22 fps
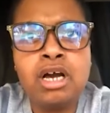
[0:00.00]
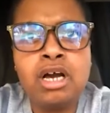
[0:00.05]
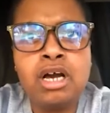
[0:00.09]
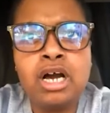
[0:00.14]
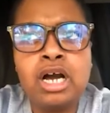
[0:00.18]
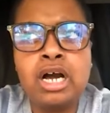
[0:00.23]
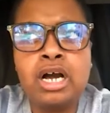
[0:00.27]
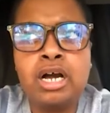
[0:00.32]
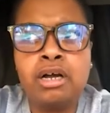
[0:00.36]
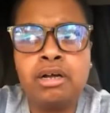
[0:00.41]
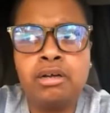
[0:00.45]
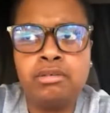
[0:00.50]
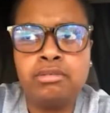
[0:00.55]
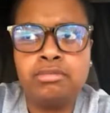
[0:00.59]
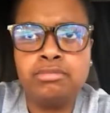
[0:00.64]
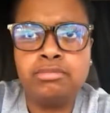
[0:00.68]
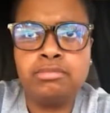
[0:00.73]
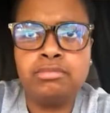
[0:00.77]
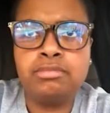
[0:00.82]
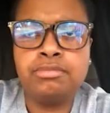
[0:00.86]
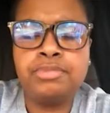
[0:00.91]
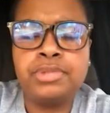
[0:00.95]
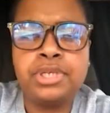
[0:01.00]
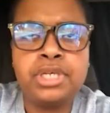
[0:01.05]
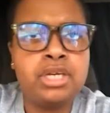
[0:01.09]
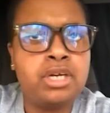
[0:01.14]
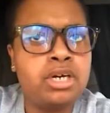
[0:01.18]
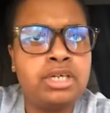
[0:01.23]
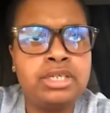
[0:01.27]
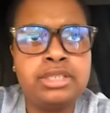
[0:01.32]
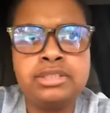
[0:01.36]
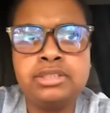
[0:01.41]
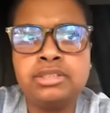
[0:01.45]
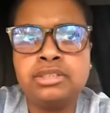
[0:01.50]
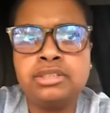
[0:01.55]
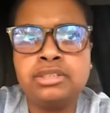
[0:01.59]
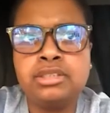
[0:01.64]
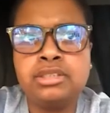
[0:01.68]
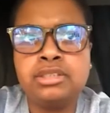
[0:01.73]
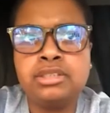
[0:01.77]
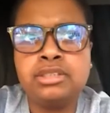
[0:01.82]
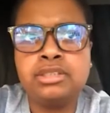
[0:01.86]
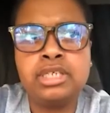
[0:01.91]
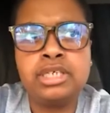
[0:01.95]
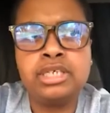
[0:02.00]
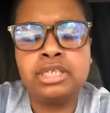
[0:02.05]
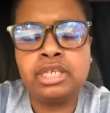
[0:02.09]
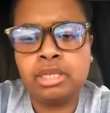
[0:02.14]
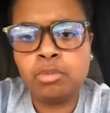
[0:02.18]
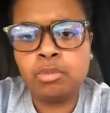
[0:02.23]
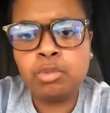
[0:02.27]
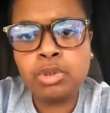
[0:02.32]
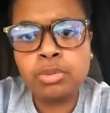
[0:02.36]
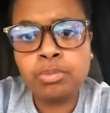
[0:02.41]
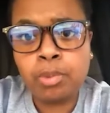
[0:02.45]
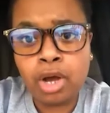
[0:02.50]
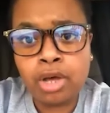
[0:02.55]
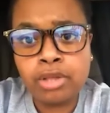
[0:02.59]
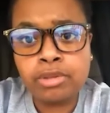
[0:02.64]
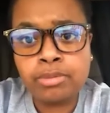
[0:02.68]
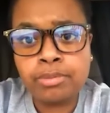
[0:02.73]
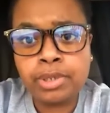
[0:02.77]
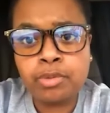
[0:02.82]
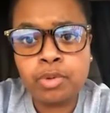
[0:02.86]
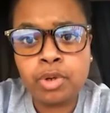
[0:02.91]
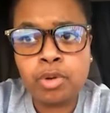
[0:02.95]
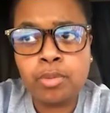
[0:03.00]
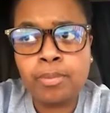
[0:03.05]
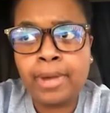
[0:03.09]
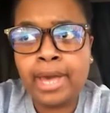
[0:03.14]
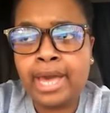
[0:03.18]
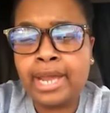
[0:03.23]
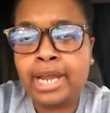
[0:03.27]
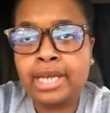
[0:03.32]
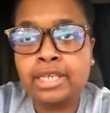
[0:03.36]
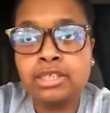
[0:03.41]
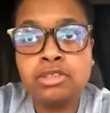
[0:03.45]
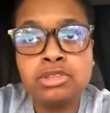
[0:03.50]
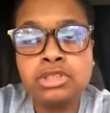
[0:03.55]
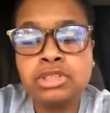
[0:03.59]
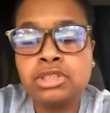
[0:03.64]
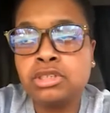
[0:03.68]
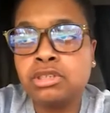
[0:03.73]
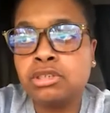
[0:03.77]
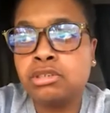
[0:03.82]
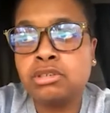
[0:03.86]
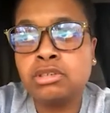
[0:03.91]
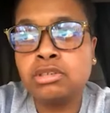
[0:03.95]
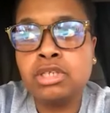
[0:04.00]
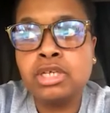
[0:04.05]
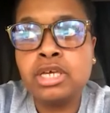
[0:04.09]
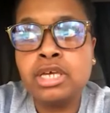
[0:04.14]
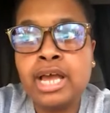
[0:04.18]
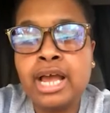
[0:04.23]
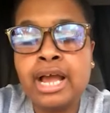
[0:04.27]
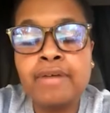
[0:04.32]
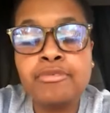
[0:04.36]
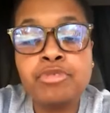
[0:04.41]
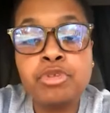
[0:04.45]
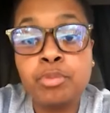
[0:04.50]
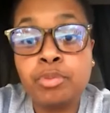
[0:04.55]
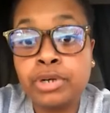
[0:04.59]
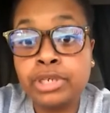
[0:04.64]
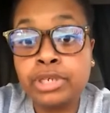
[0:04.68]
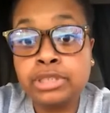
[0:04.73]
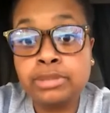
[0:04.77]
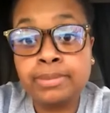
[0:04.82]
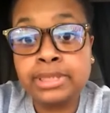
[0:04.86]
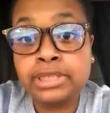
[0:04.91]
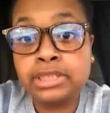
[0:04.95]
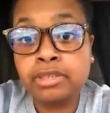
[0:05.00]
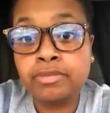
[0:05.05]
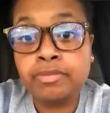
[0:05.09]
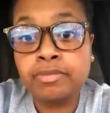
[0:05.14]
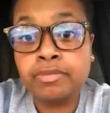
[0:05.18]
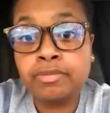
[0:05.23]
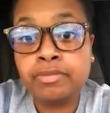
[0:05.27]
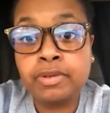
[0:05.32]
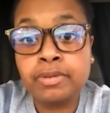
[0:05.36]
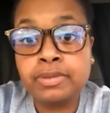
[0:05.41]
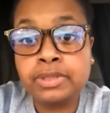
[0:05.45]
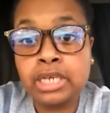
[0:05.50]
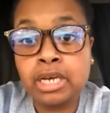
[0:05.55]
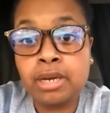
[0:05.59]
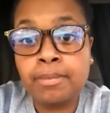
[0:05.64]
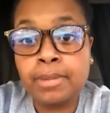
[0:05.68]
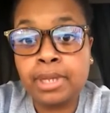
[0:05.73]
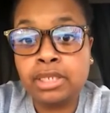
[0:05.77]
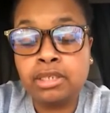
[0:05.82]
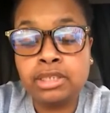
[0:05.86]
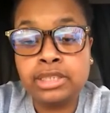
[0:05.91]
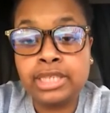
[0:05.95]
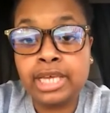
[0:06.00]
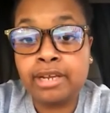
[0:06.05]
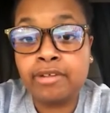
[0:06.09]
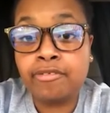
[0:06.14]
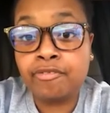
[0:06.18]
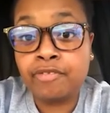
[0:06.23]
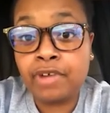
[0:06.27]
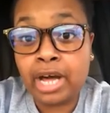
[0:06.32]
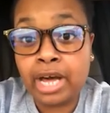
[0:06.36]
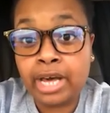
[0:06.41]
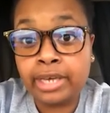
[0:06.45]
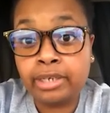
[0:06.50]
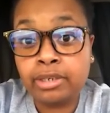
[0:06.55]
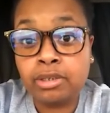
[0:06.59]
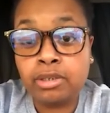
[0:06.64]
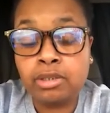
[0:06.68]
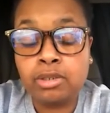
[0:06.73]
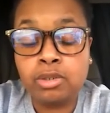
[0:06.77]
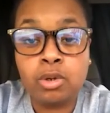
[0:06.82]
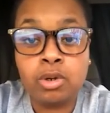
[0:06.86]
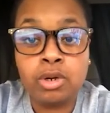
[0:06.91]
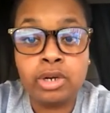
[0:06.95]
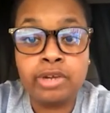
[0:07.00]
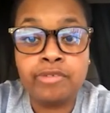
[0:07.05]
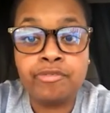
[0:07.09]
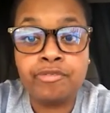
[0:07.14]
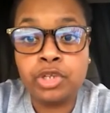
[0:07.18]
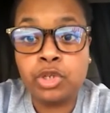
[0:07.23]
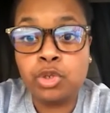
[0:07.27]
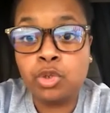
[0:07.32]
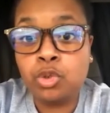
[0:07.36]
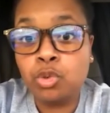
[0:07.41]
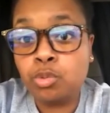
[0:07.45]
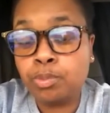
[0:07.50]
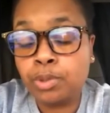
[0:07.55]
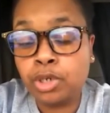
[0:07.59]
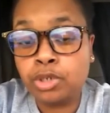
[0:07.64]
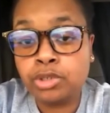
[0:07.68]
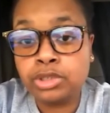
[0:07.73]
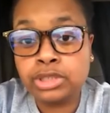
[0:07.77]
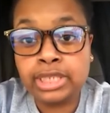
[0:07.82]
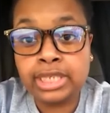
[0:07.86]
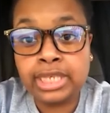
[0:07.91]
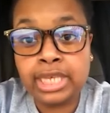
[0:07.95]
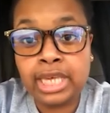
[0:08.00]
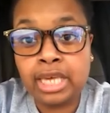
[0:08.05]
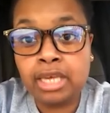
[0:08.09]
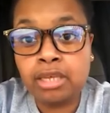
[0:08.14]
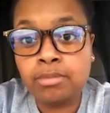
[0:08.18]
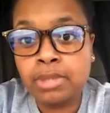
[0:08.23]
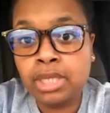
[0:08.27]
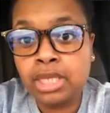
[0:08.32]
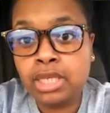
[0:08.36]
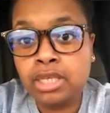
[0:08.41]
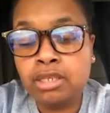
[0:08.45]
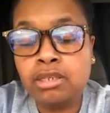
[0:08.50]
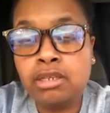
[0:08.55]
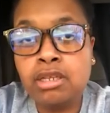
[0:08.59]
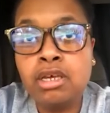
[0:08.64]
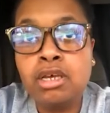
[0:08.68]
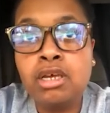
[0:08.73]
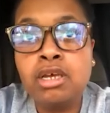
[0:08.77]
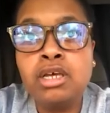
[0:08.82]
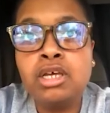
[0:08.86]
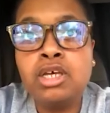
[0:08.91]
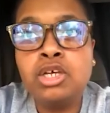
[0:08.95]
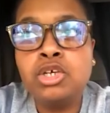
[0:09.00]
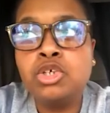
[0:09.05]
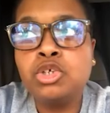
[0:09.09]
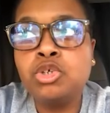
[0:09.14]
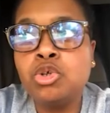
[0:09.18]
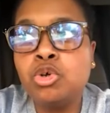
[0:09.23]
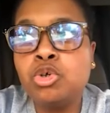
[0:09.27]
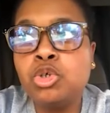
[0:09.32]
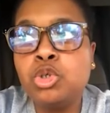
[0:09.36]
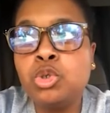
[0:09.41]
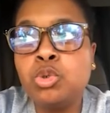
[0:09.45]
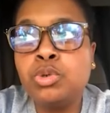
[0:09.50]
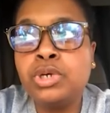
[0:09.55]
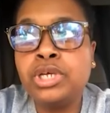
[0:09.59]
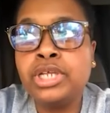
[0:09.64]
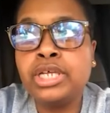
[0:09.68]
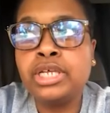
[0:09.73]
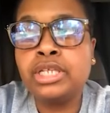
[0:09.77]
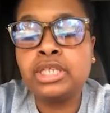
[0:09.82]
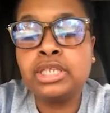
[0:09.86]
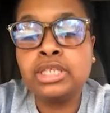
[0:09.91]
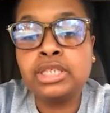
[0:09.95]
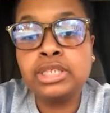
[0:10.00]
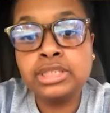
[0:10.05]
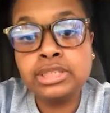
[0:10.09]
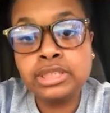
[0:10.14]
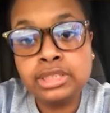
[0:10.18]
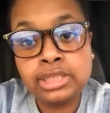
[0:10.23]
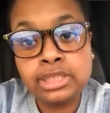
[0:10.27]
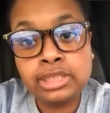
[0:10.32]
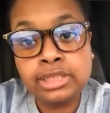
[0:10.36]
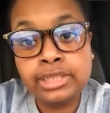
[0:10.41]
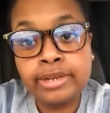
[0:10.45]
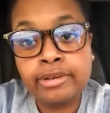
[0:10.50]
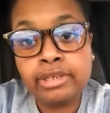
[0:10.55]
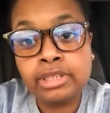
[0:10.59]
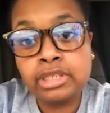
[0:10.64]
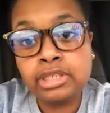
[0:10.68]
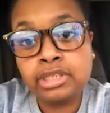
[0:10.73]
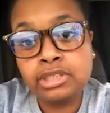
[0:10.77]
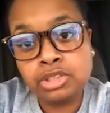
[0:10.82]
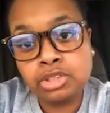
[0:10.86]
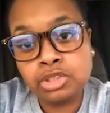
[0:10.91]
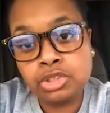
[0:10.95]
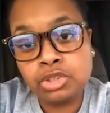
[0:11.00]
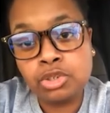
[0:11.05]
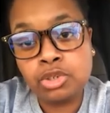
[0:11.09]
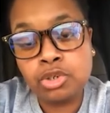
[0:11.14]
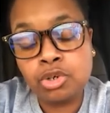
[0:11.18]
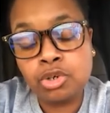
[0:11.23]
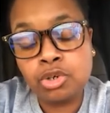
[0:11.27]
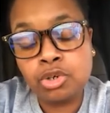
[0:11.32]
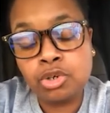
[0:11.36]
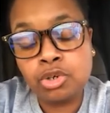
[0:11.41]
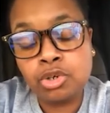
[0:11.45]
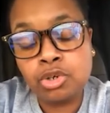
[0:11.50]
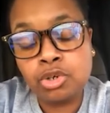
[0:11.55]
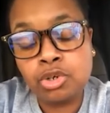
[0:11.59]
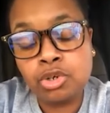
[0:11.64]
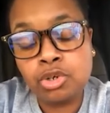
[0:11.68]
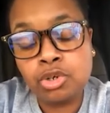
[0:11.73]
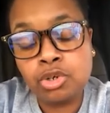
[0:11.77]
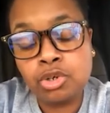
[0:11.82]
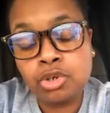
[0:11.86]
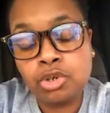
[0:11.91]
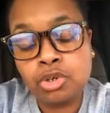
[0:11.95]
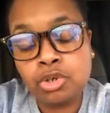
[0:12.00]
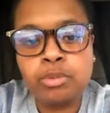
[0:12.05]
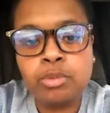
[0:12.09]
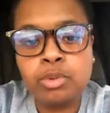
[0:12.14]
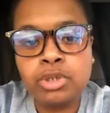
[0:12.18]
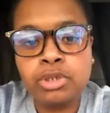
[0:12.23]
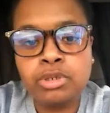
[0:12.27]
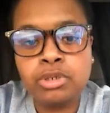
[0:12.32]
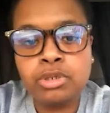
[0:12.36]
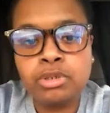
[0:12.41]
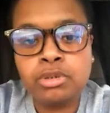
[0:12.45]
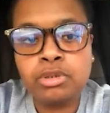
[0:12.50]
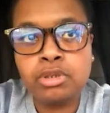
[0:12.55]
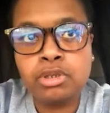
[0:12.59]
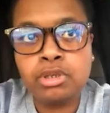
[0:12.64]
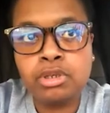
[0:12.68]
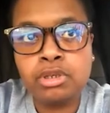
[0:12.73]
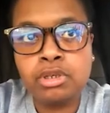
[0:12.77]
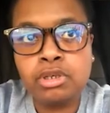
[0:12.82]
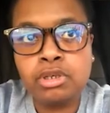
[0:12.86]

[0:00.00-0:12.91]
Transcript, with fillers: um, because it, it would bother me real bad i used to have to brace myself every time i looked at a file or if a new person came in you know you would sit there and listen to the girl tell her story and it would